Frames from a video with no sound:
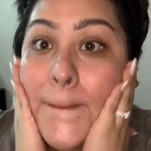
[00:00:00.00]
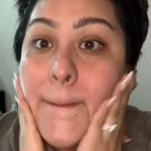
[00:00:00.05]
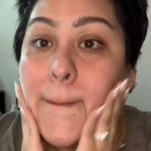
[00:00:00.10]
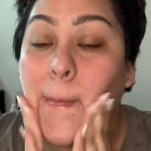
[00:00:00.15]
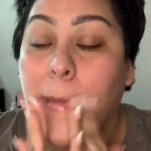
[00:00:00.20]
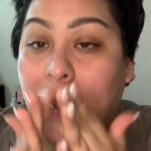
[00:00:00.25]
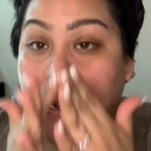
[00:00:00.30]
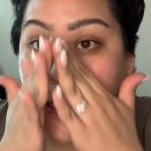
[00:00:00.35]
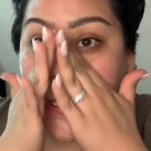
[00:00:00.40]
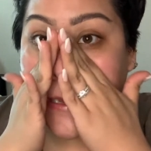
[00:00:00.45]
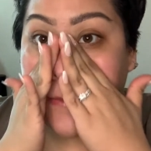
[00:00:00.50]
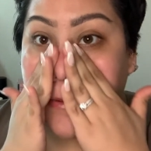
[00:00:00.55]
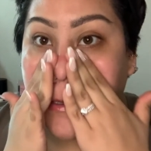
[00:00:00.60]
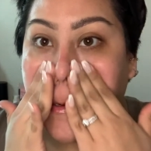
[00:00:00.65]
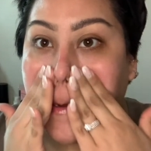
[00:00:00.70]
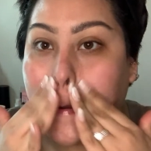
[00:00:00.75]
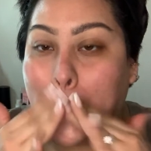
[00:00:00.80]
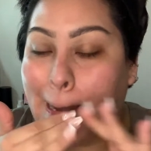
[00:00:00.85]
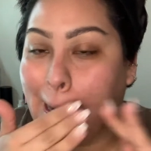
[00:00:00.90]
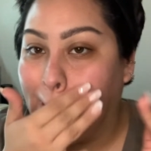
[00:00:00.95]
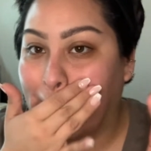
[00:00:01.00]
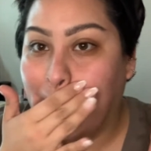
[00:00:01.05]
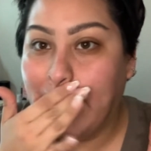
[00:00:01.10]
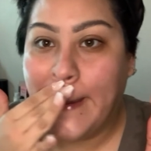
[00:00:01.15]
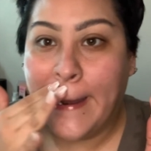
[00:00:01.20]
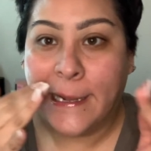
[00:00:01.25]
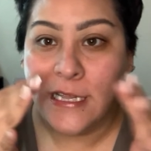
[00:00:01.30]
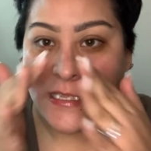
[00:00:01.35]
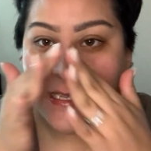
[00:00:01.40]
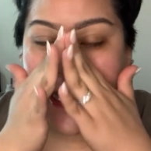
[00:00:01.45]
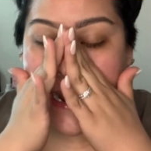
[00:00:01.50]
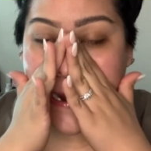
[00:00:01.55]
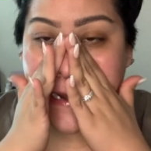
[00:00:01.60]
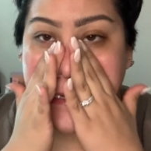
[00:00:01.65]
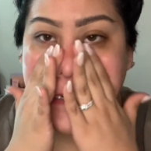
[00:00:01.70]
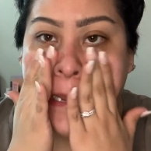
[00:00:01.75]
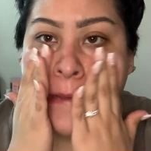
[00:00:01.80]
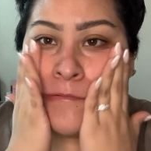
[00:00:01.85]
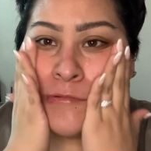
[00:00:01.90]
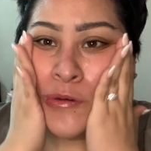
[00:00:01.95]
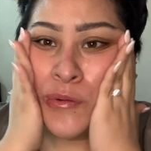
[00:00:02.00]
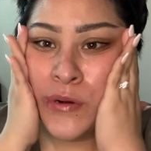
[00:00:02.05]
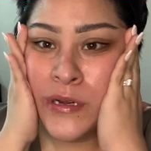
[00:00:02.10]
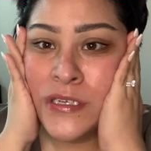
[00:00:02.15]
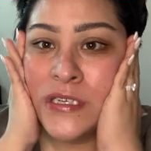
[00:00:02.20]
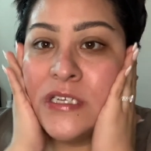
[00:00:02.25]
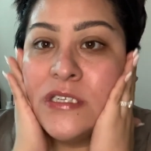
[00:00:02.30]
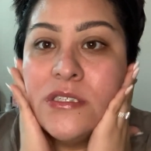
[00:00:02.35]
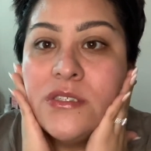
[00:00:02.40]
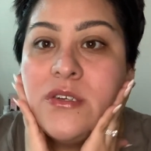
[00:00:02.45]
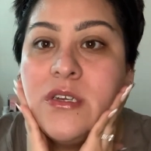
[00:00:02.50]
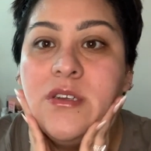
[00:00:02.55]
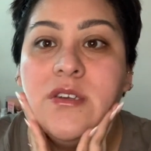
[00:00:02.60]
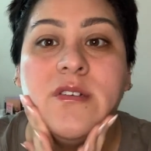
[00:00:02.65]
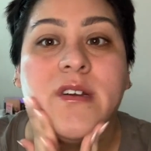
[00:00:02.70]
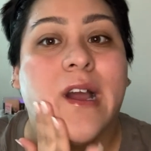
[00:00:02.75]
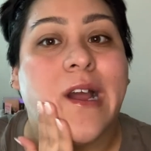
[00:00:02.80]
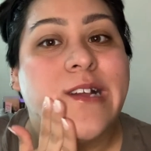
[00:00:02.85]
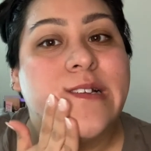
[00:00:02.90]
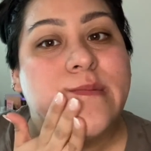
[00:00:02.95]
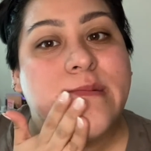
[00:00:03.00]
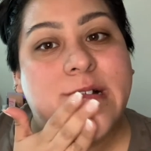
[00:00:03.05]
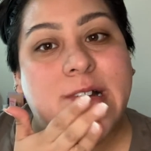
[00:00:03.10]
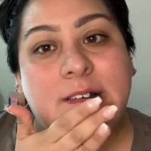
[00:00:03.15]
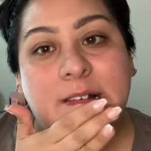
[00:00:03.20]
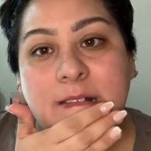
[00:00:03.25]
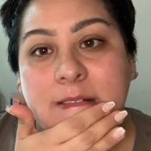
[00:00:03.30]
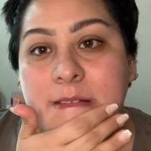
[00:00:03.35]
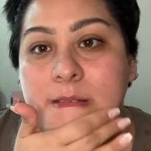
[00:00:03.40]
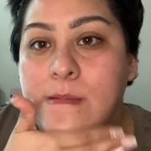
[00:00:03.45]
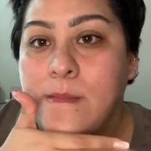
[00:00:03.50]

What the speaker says: like, even if you're not going outside, you have to wear sunscreen, you guys, because